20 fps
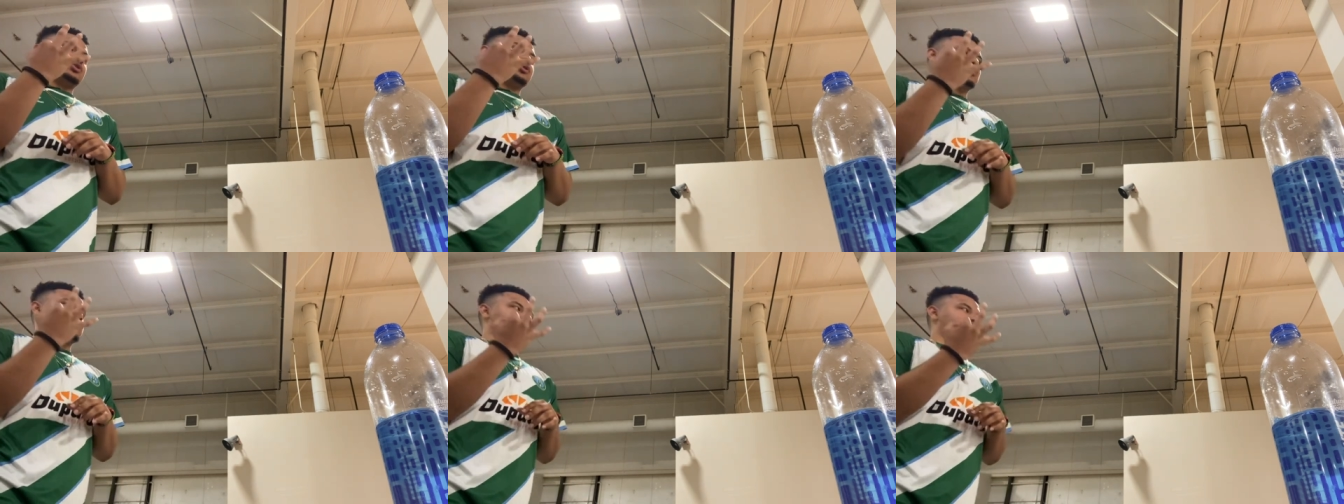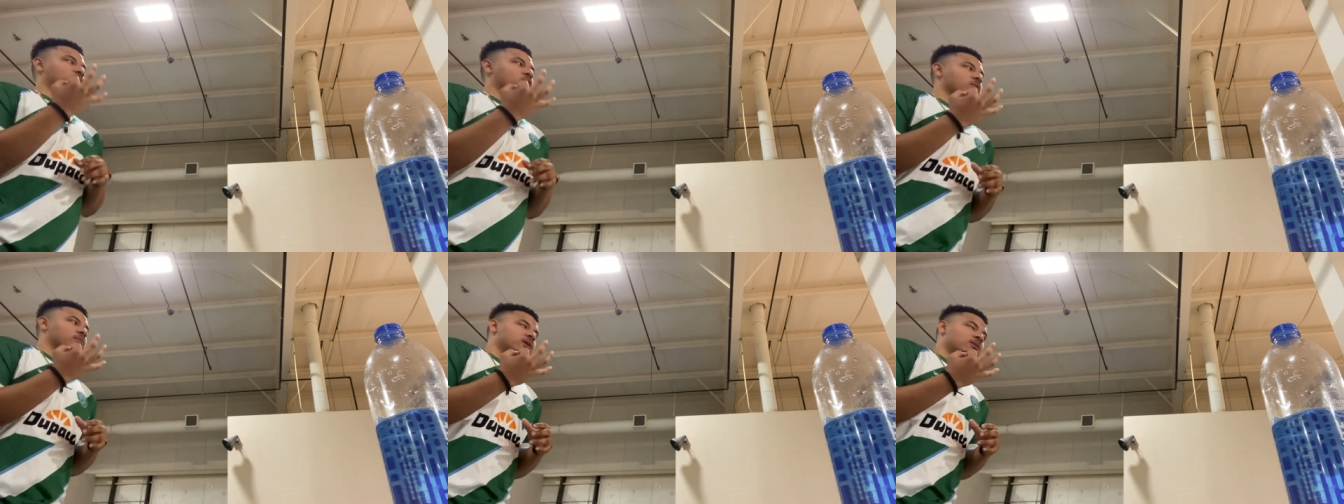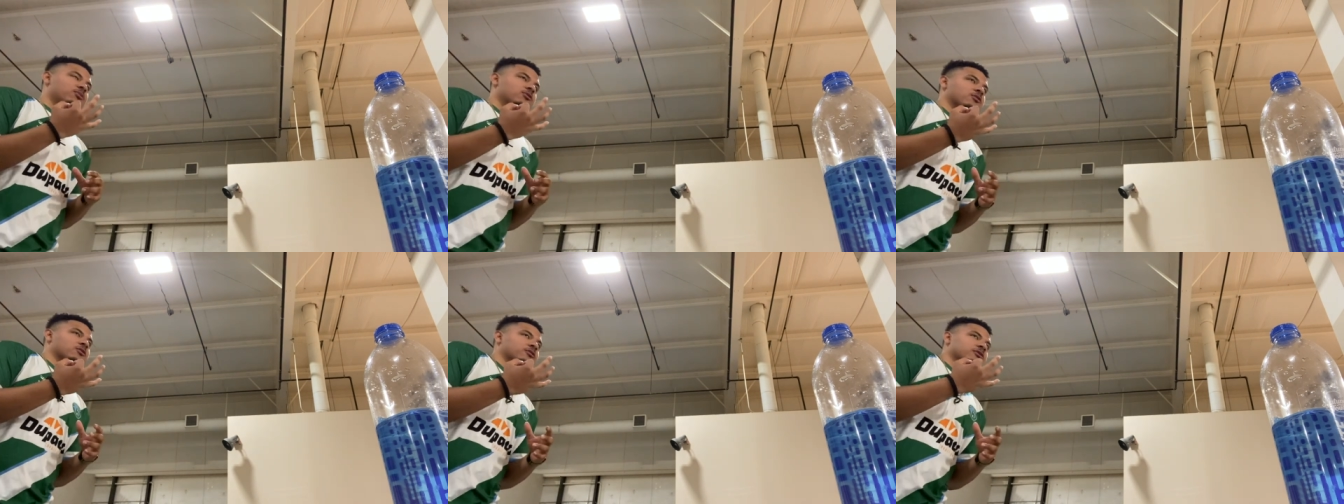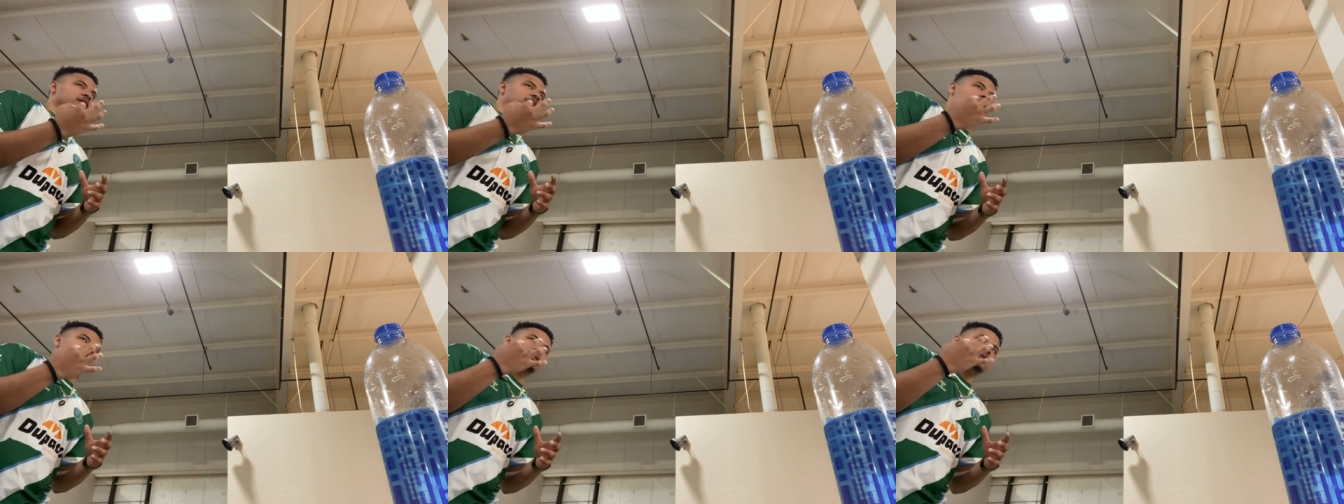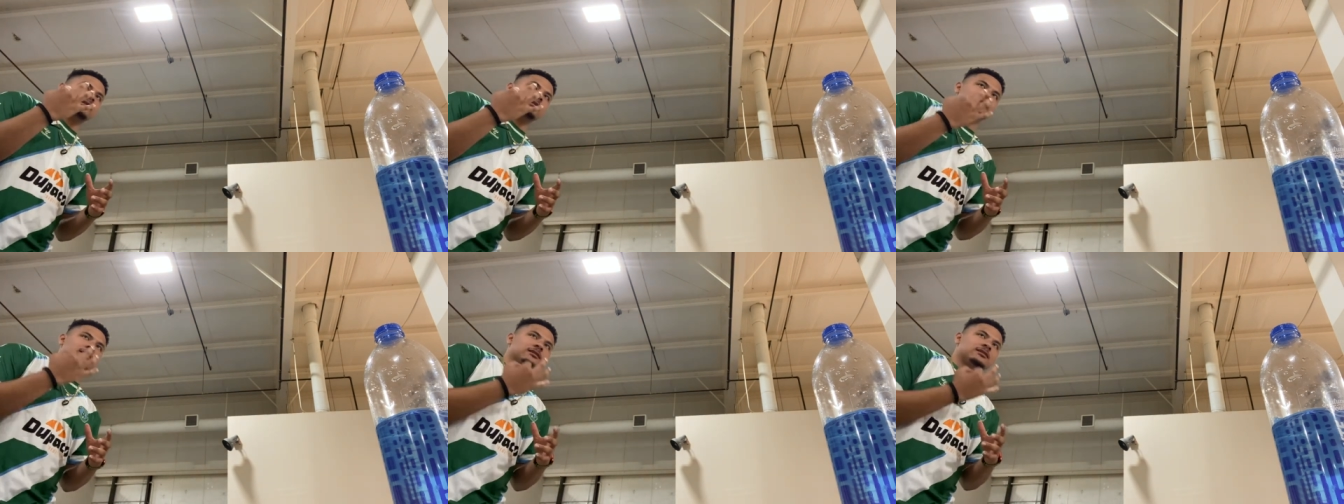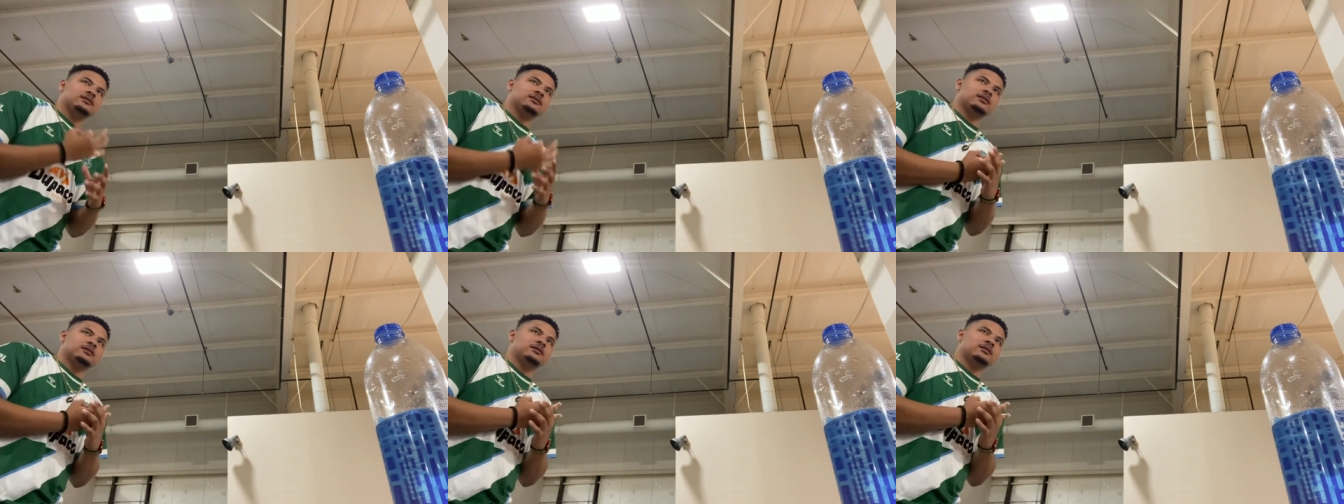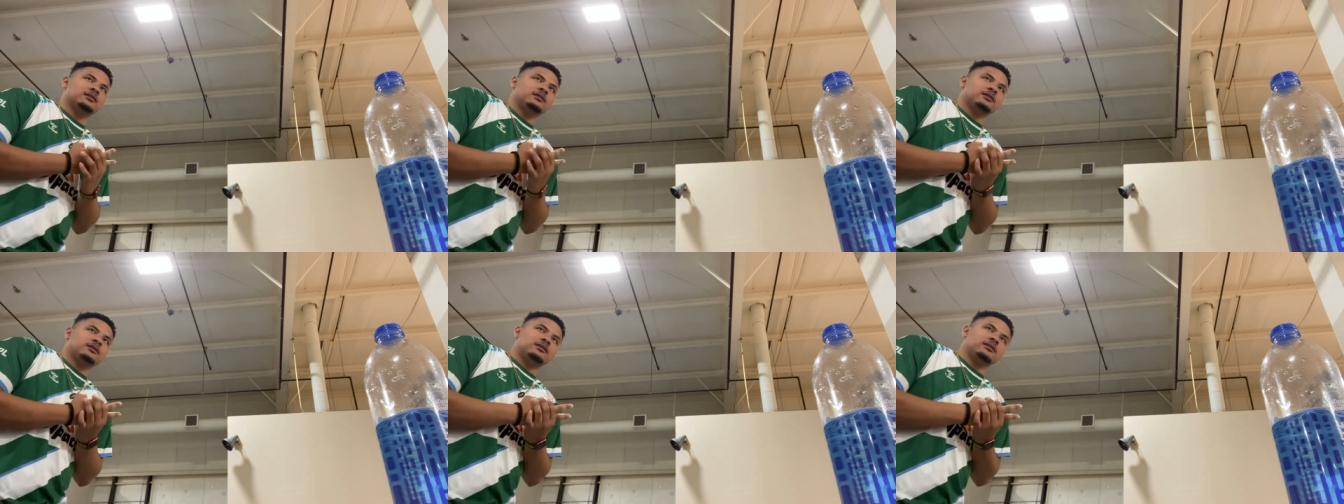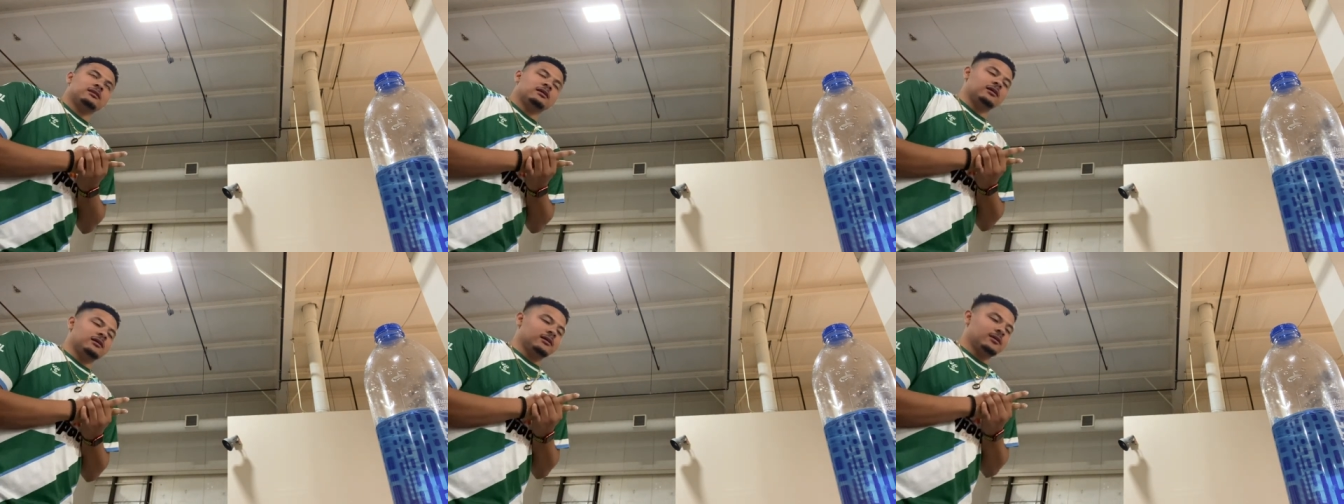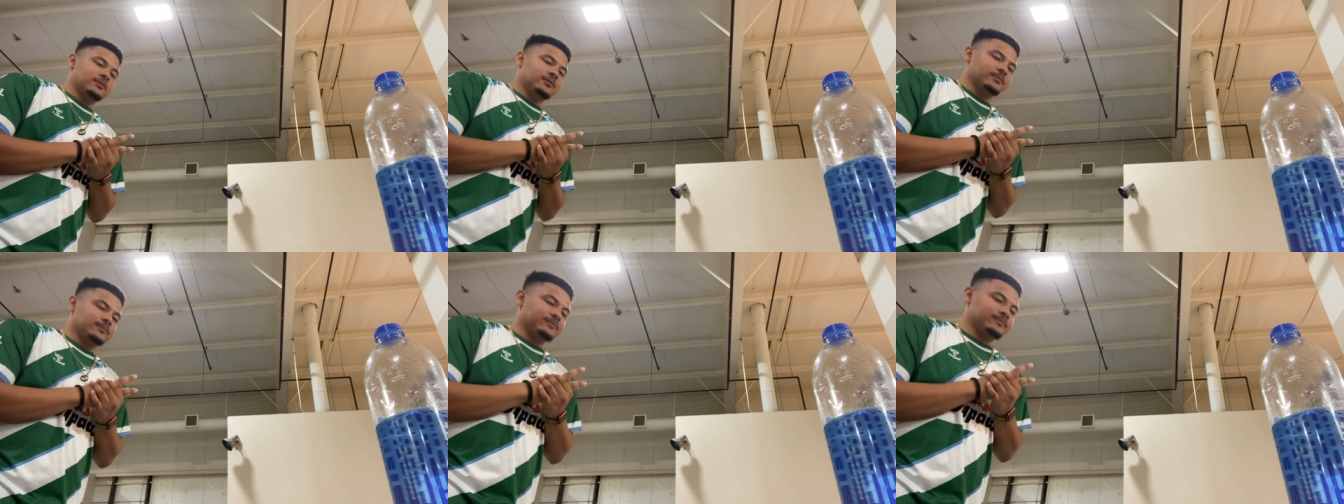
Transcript: three more people to read. Um,